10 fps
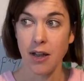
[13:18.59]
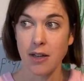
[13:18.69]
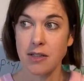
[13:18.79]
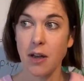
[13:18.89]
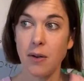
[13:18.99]

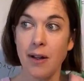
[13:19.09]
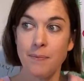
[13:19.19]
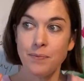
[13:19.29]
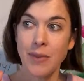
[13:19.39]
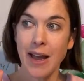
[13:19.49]
So
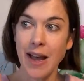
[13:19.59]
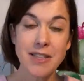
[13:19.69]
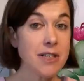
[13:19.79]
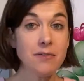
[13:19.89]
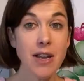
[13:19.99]
I
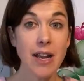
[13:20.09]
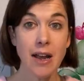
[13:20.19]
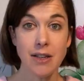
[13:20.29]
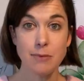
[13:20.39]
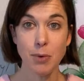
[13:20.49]
didn't
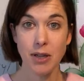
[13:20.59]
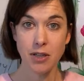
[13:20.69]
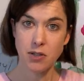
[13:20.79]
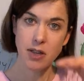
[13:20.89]
realise, but you,